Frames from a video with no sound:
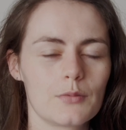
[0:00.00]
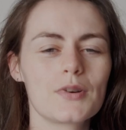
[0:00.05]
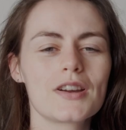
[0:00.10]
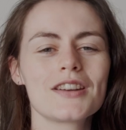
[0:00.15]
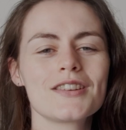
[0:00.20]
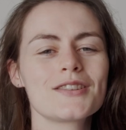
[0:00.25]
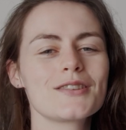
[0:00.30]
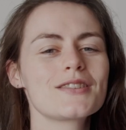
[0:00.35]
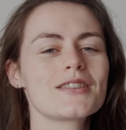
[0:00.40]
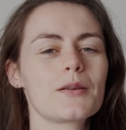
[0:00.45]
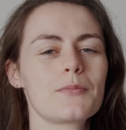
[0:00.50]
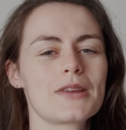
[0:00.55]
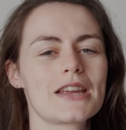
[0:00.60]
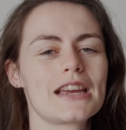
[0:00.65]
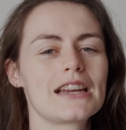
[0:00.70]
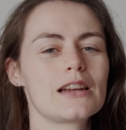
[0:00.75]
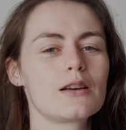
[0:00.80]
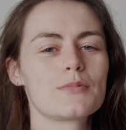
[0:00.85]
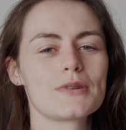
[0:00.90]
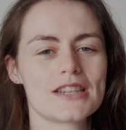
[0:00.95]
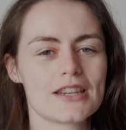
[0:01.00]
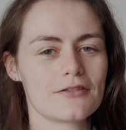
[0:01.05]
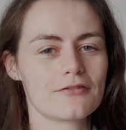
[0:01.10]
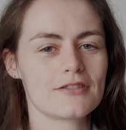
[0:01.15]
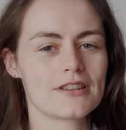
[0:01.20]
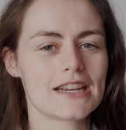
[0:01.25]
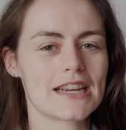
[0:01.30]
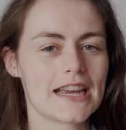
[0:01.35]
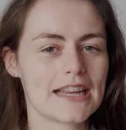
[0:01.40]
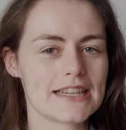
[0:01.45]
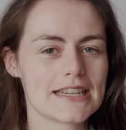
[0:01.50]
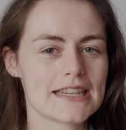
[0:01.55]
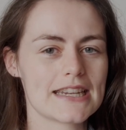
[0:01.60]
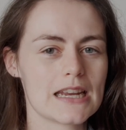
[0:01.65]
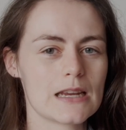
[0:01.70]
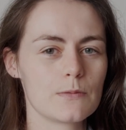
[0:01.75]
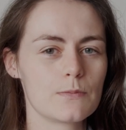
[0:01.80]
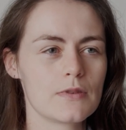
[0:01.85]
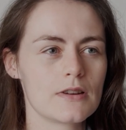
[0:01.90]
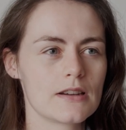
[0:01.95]
We're going to do something a little bit different again
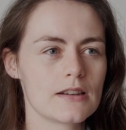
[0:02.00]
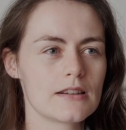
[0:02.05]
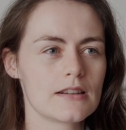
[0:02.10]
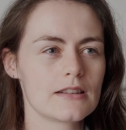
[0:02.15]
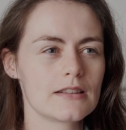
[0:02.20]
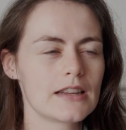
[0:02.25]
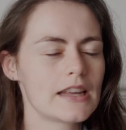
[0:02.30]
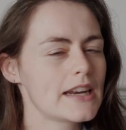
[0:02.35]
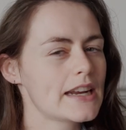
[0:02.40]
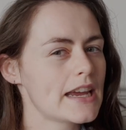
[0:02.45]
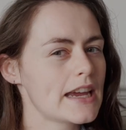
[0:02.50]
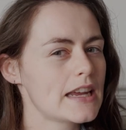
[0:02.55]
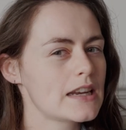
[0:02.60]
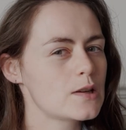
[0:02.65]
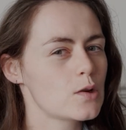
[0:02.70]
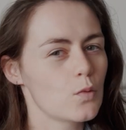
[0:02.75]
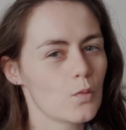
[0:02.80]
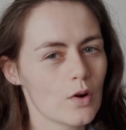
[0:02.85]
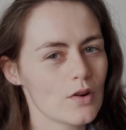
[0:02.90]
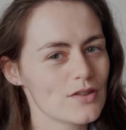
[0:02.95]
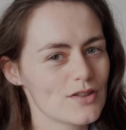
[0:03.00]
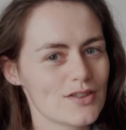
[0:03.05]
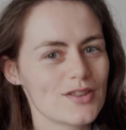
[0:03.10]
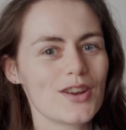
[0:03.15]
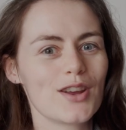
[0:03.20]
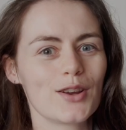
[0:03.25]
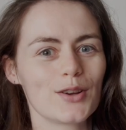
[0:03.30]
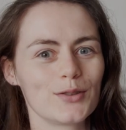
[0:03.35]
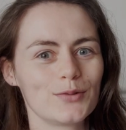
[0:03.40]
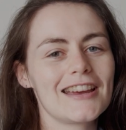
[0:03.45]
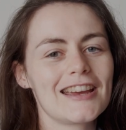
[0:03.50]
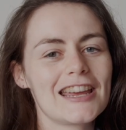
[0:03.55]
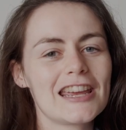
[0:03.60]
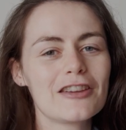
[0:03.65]
today, but then again, what's new?